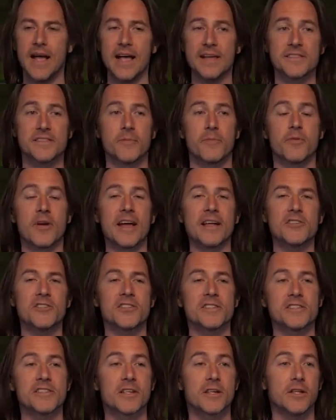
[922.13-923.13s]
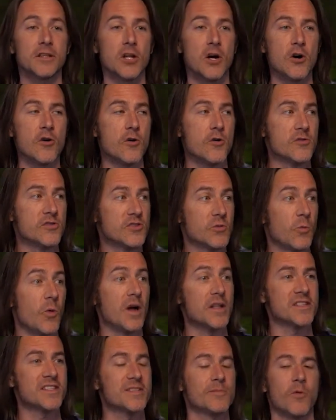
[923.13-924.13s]
As the branches close
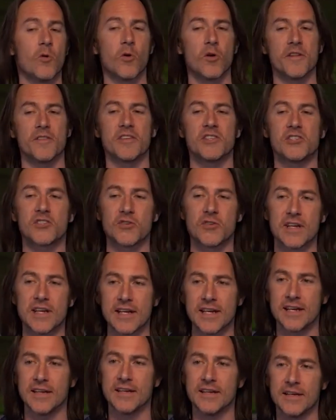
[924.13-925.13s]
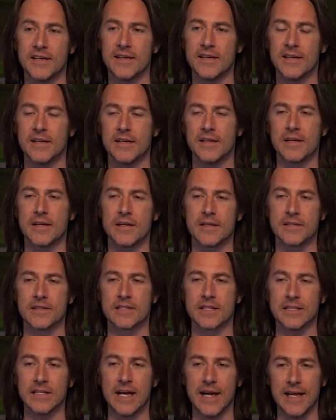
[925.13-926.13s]
once more in the tree,
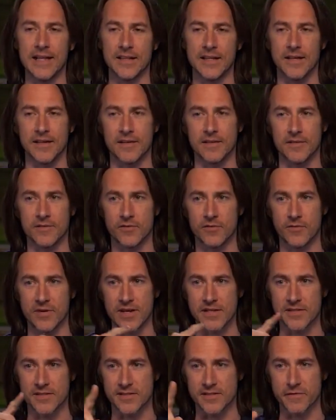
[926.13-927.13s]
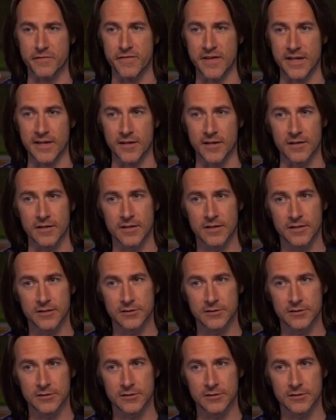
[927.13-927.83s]
Delilah raises a finger.